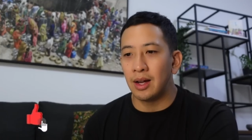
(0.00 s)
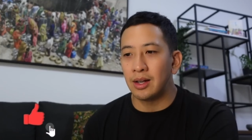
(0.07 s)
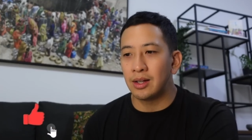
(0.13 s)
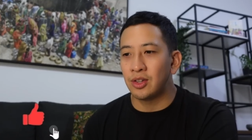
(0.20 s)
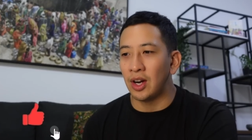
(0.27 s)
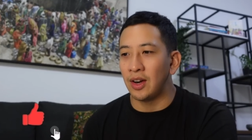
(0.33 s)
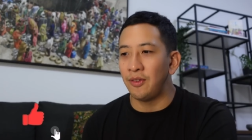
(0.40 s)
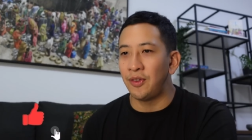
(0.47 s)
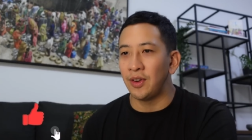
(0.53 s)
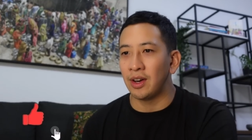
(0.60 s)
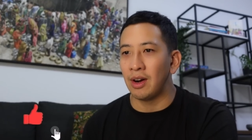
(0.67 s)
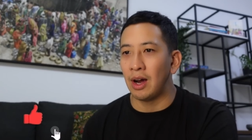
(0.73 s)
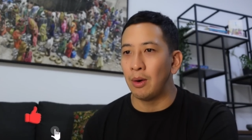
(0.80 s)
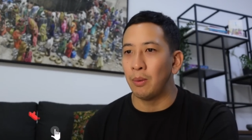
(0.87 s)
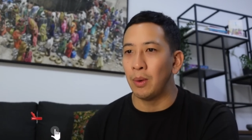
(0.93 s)
trying to figure
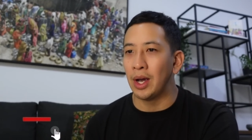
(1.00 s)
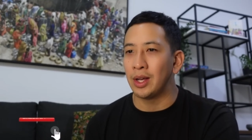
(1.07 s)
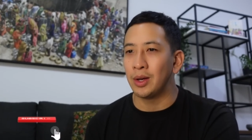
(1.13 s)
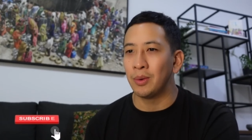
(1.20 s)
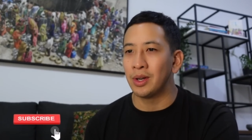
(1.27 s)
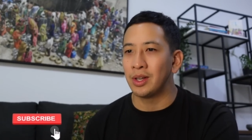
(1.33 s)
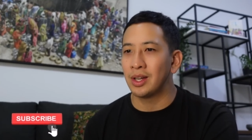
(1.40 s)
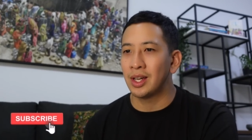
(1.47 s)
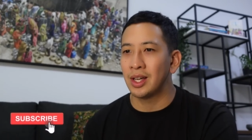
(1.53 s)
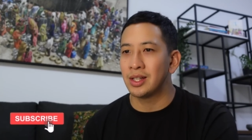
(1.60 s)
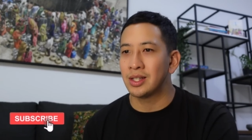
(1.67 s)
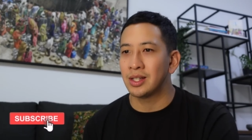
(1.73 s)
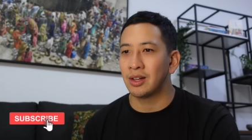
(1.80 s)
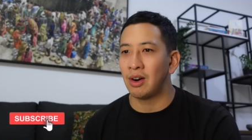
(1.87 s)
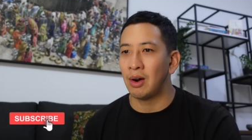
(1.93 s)
out where you want your
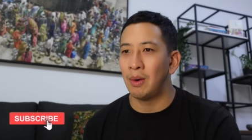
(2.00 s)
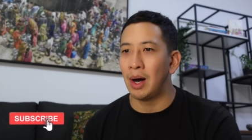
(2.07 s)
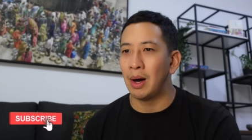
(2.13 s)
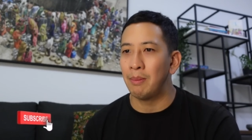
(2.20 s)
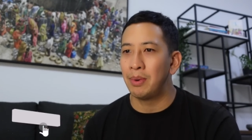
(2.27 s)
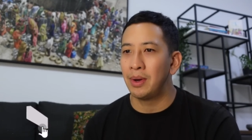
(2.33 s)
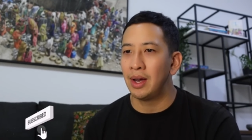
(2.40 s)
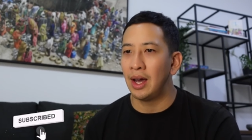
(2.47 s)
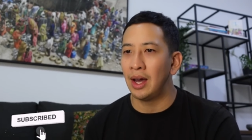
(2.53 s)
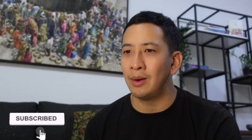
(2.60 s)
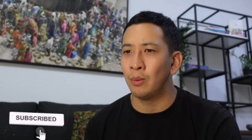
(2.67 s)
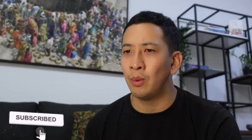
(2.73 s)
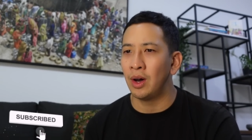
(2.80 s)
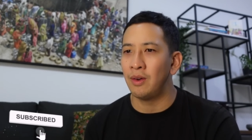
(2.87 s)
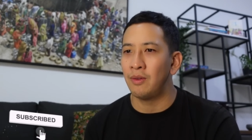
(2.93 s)
kids to grow up
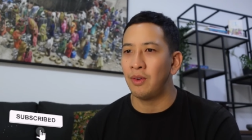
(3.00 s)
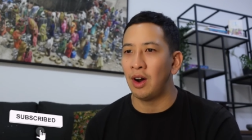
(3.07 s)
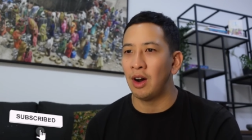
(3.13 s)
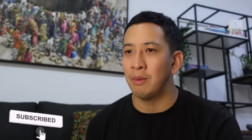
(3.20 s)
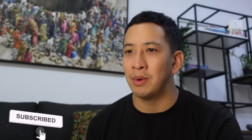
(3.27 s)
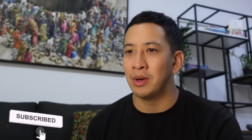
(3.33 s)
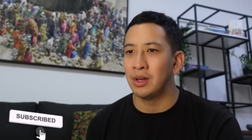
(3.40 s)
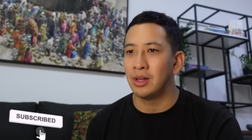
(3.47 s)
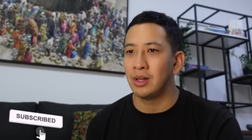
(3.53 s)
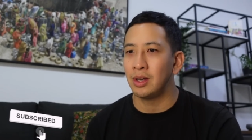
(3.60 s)
and what environment